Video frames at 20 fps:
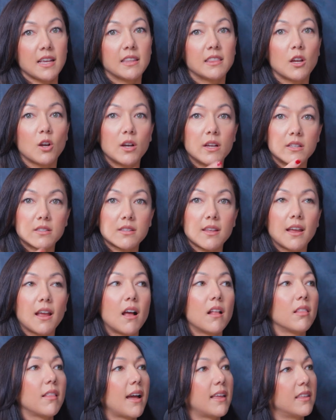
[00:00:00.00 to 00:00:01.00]
Like, there is like,
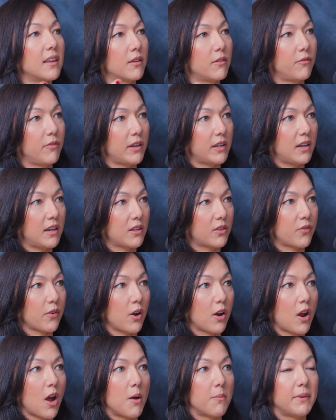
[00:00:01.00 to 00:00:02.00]
I think it is
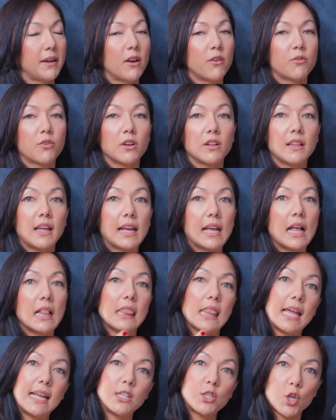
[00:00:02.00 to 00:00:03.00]
very common now for like
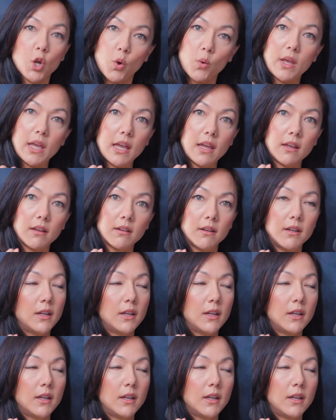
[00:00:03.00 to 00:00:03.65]
a light choking.